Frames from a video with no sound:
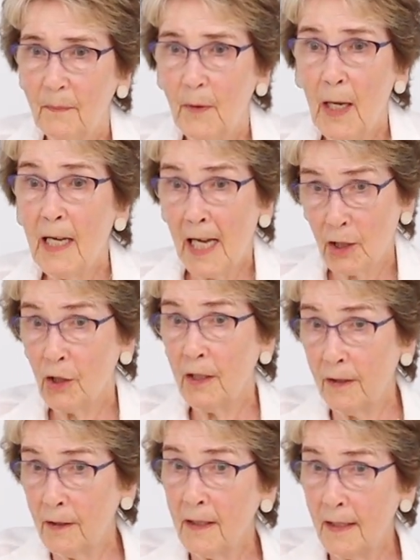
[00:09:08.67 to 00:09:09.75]
And actually
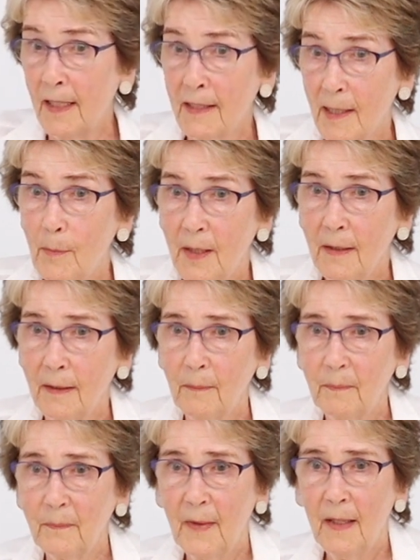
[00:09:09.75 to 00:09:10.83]
they're in the exhibit.
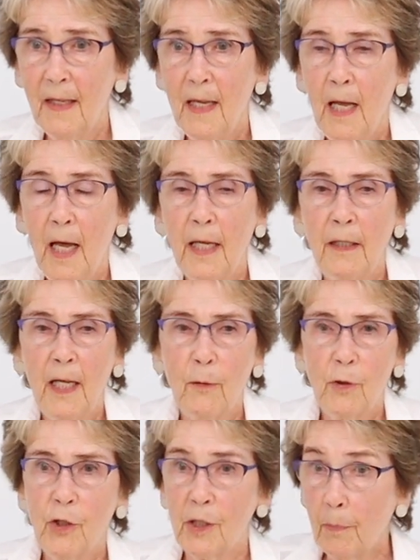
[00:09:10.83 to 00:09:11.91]
And that
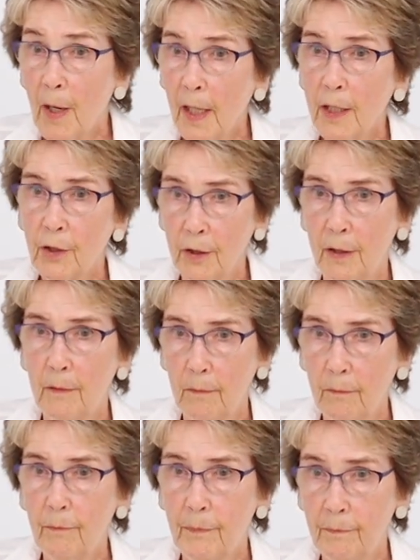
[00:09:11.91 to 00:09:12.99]
was just prior to the
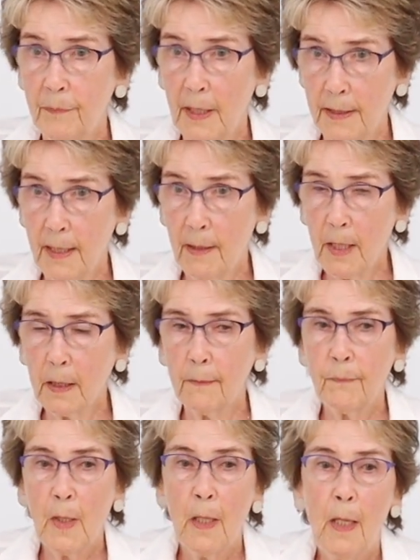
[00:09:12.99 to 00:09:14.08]
pandemic.
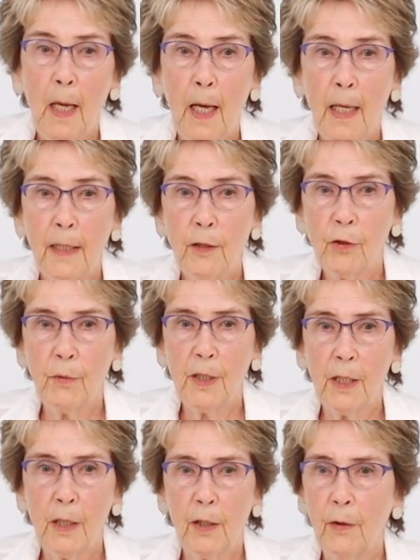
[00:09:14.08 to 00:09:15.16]
And so
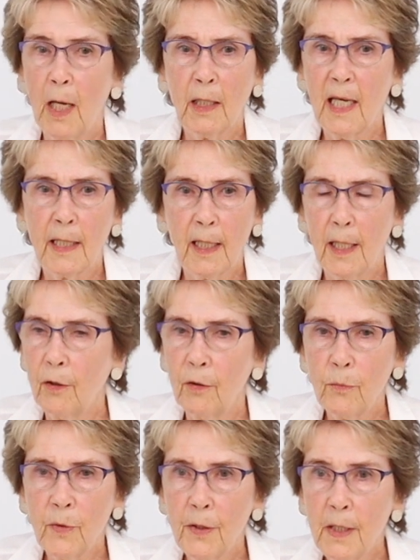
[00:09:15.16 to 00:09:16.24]
I can't carry
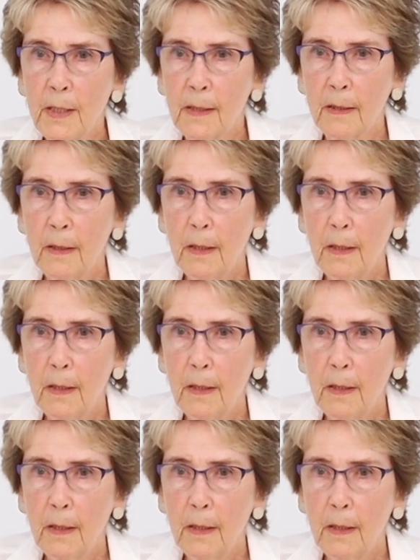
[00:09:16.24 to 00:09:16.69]
on with this.